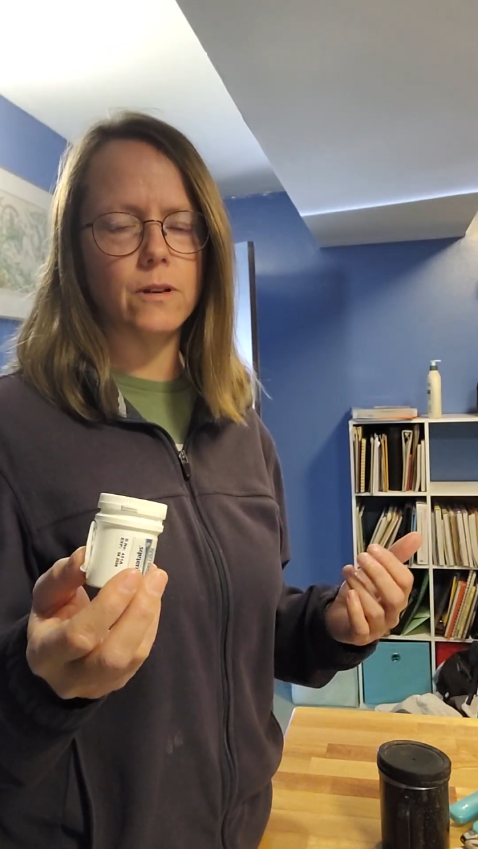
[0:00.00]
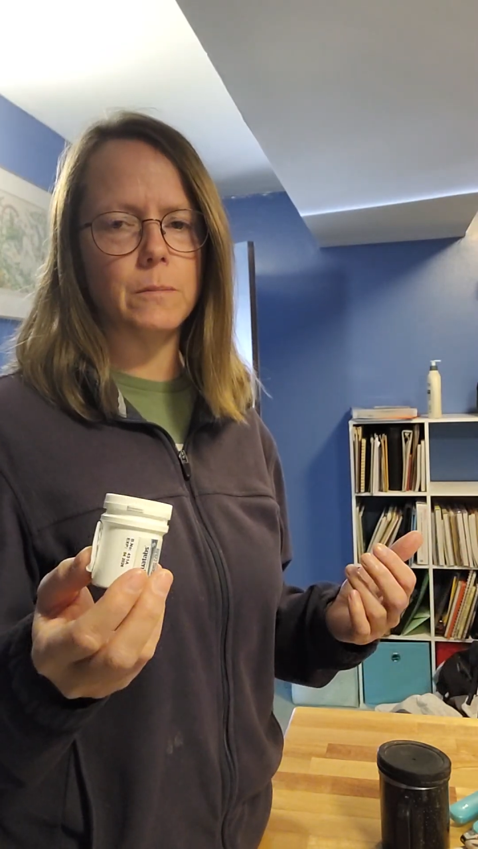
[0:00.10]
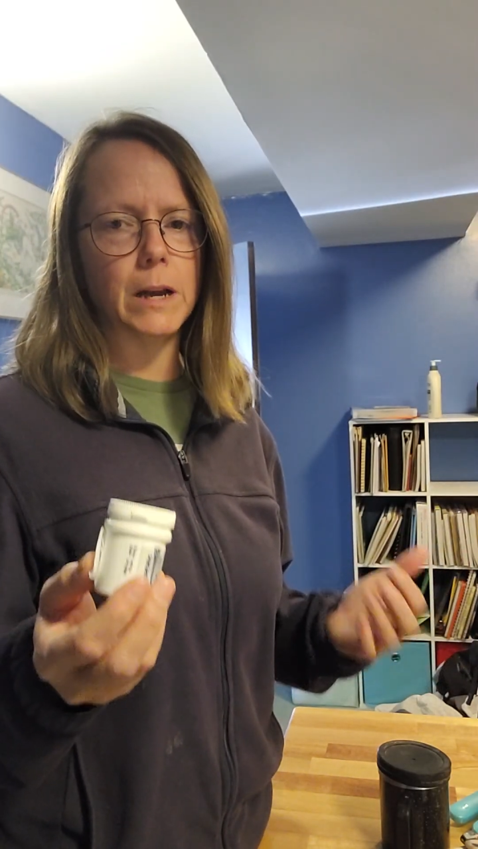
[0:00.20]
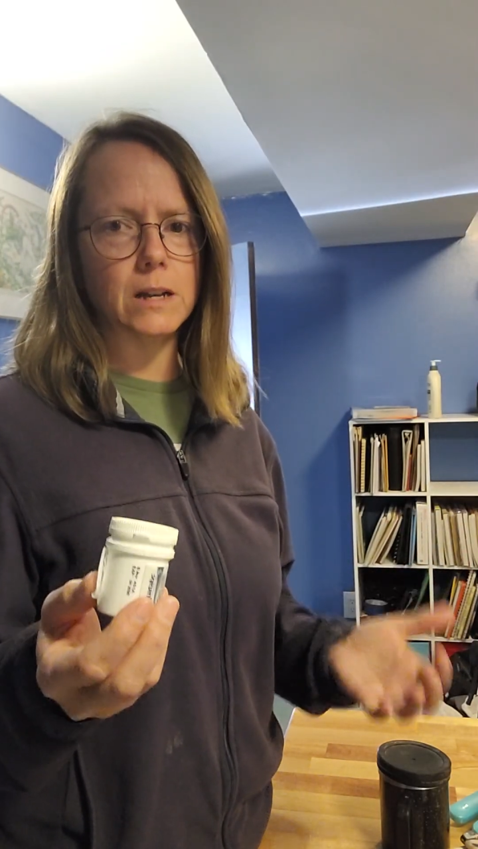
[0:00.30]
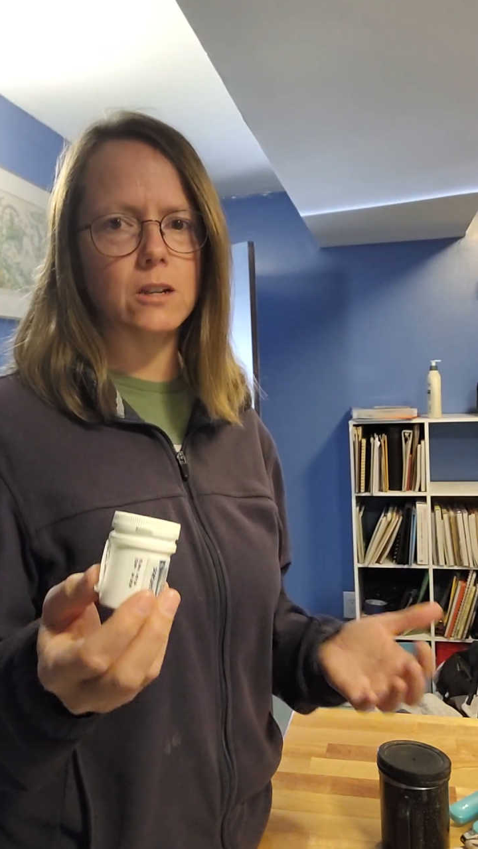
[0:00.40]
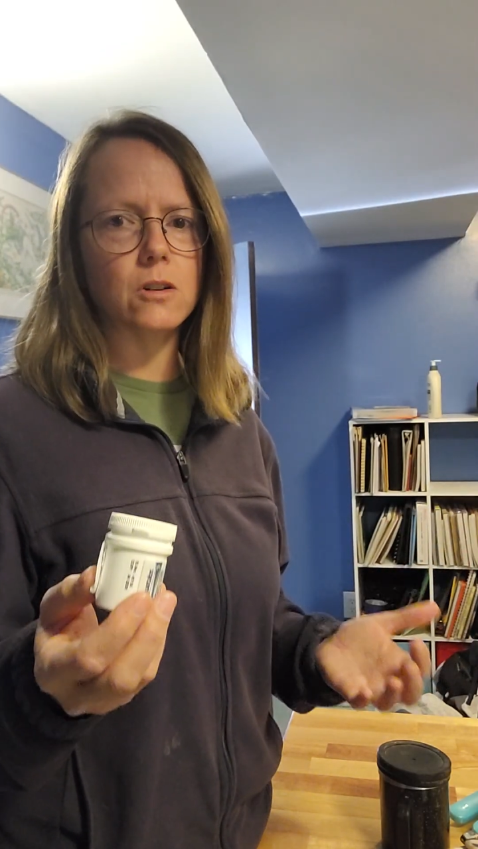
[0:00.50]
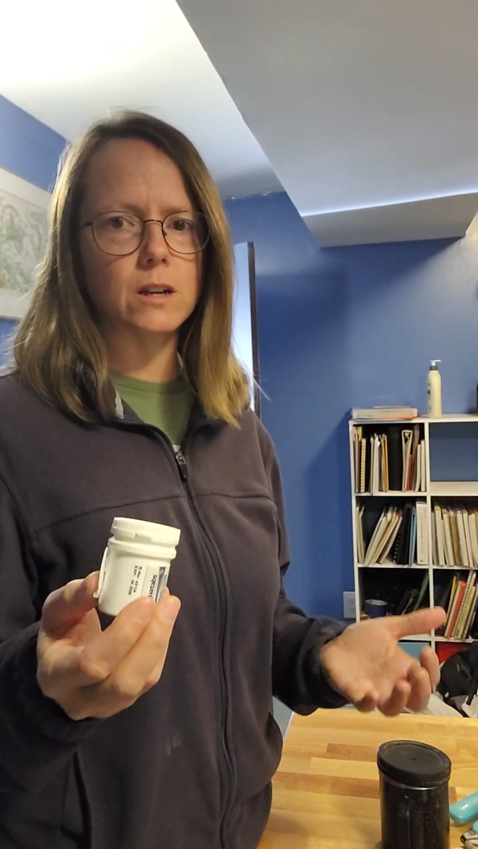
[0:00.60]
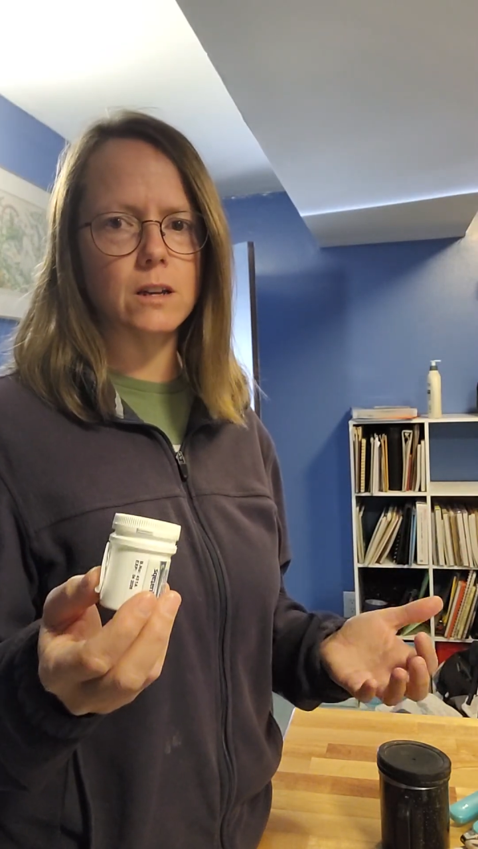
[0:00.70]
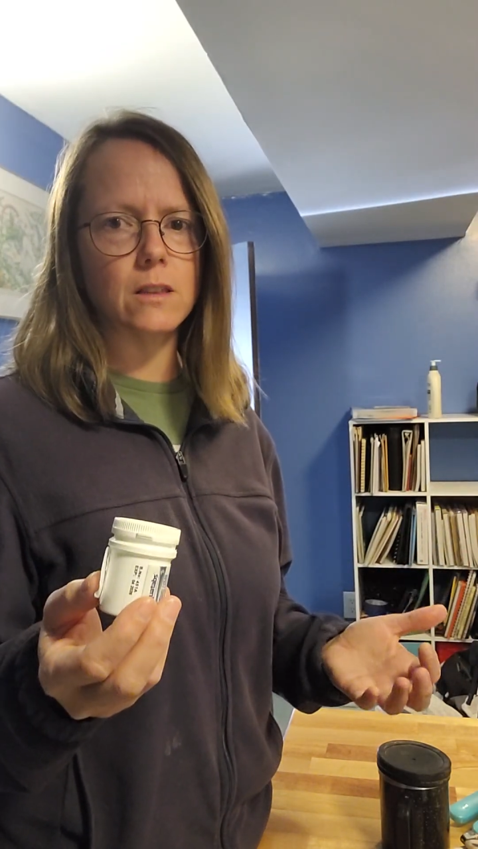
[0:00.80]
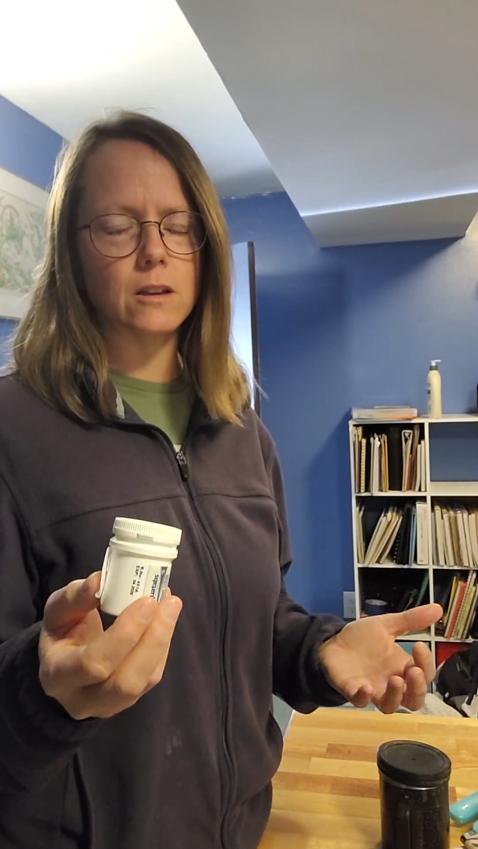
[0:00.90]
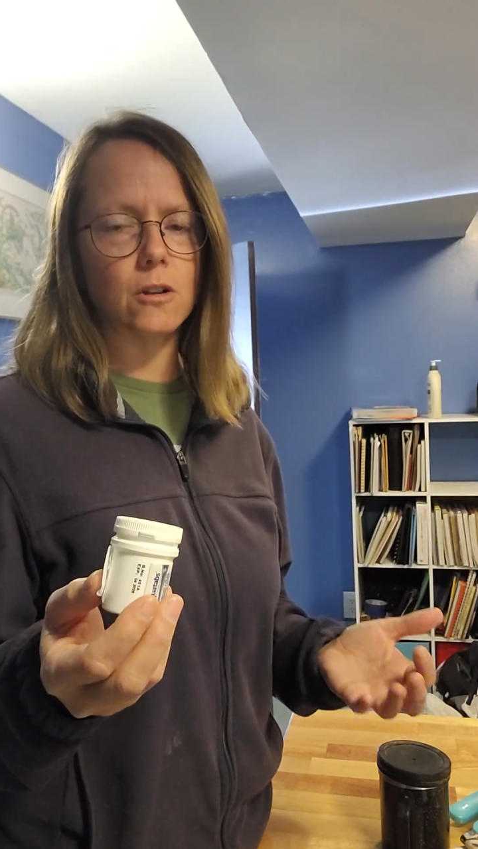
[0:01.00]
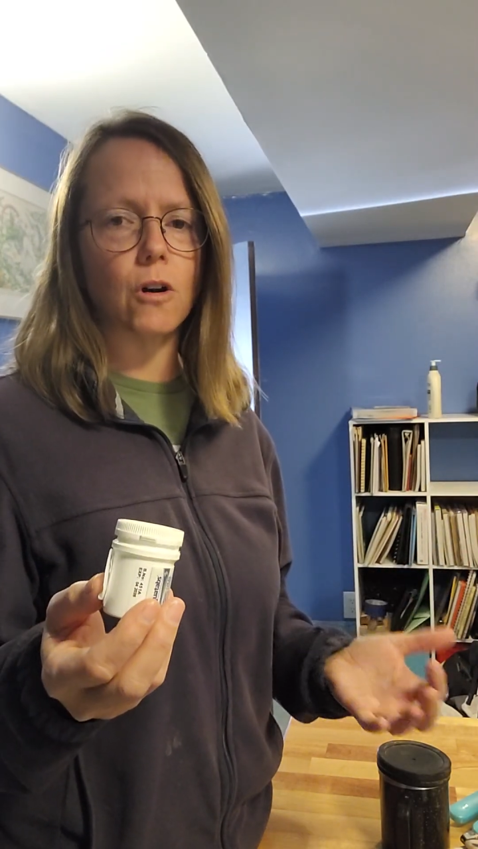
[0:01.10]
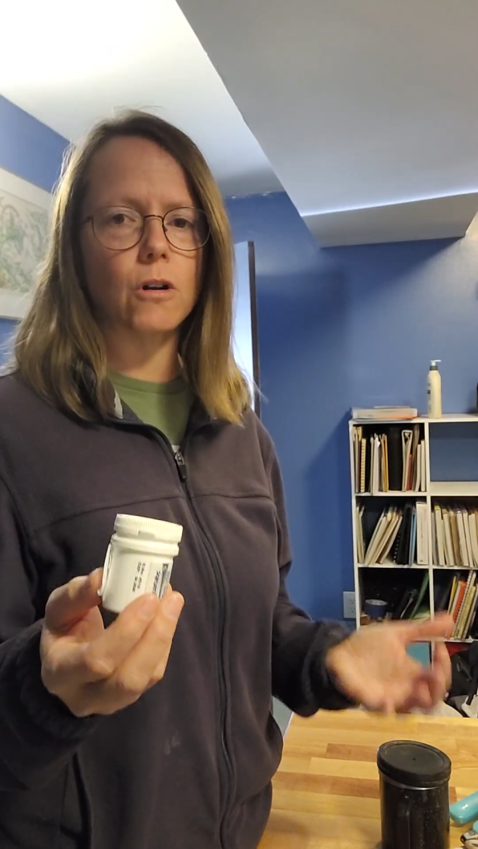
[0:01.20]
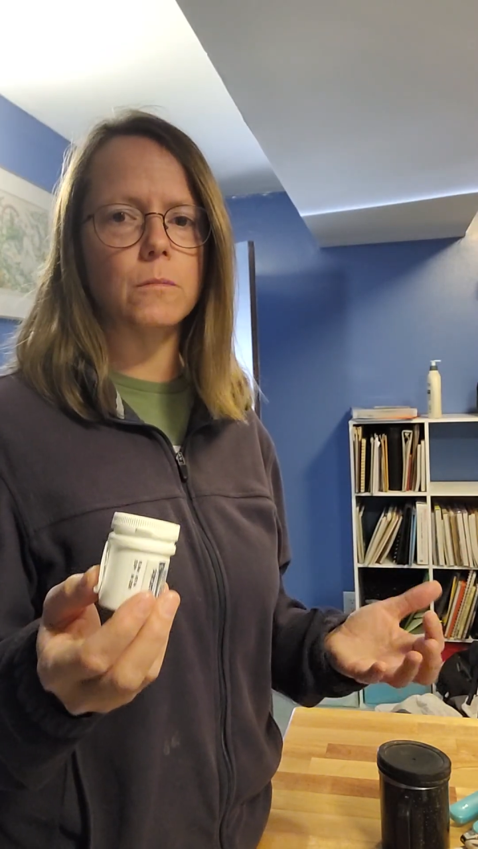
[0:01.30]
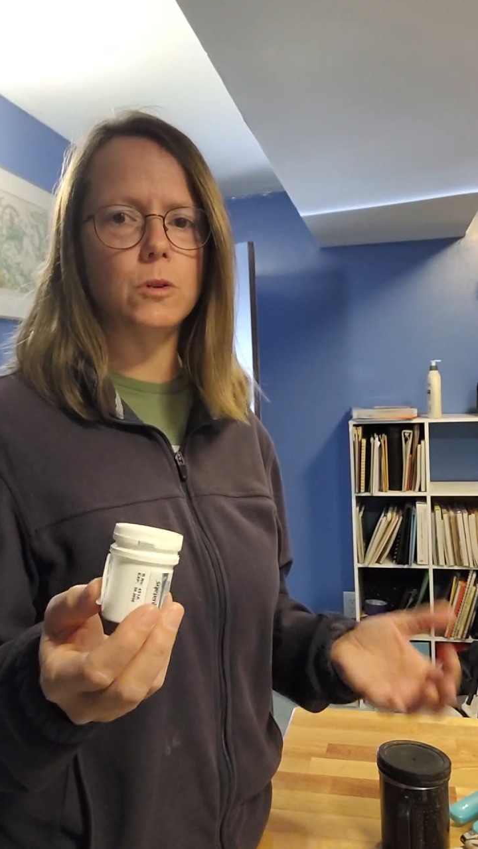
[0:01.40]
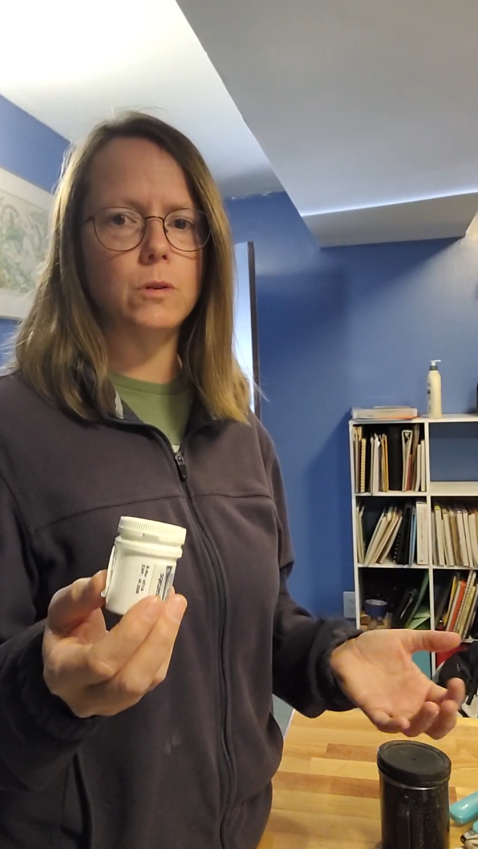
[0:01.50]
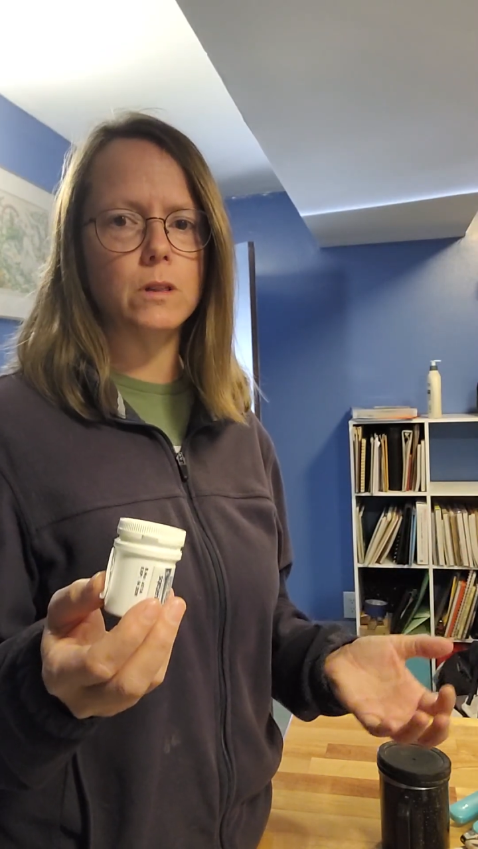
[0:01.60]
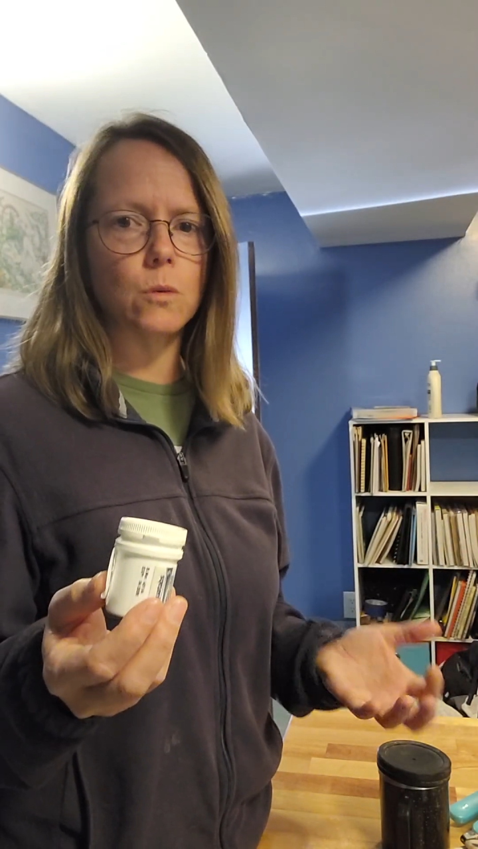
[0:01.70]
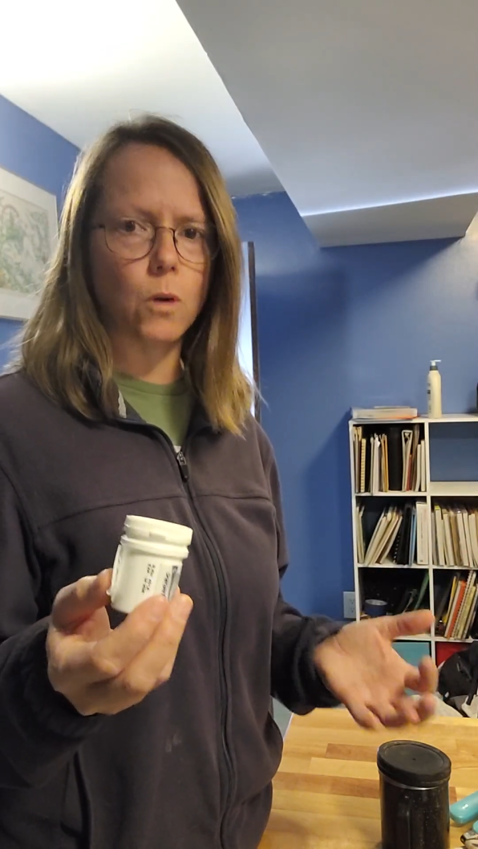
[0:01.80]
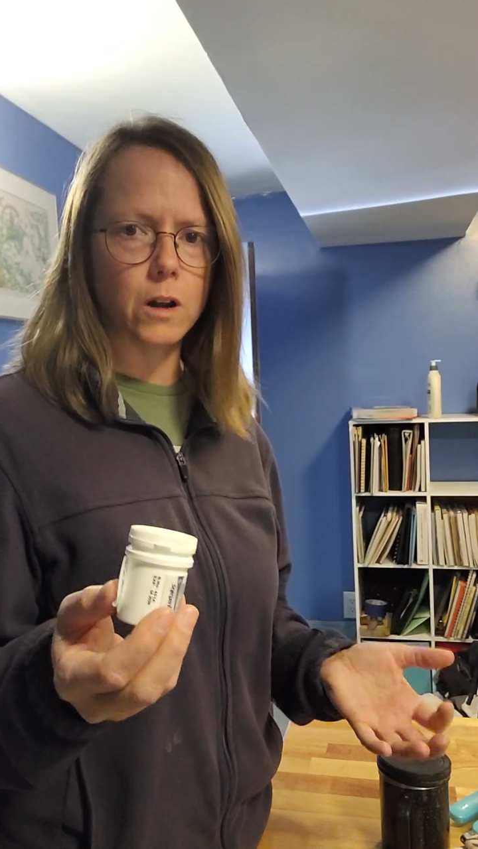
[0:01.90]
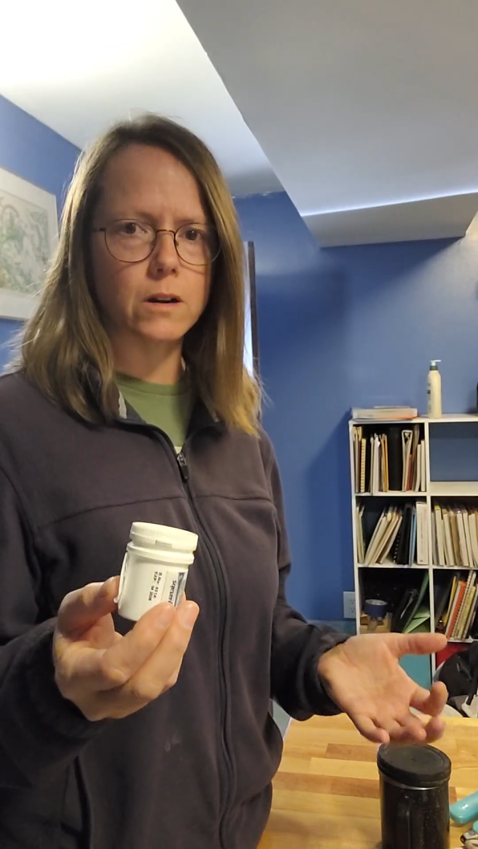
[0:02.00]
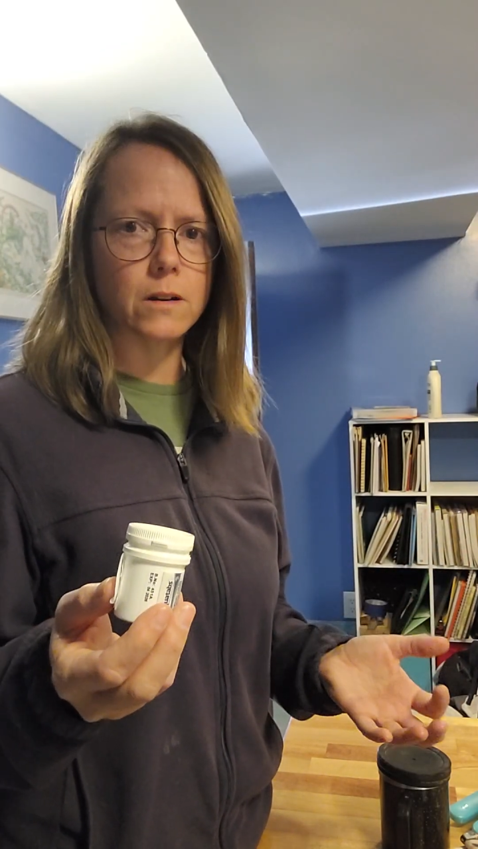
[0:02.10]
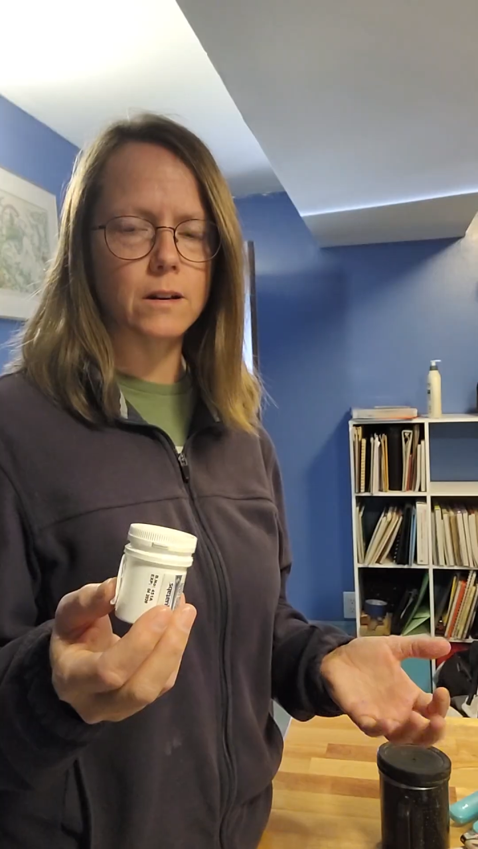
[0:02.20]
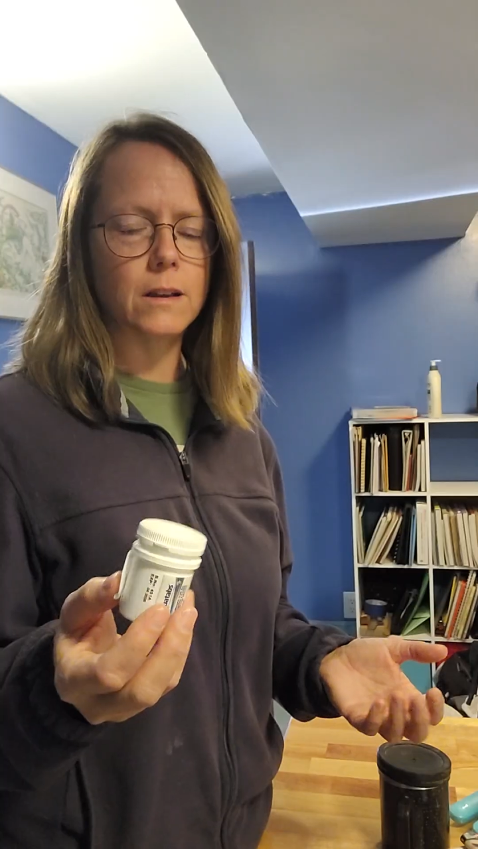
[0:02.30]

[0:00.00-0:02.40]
bacteria that could harm you in the water.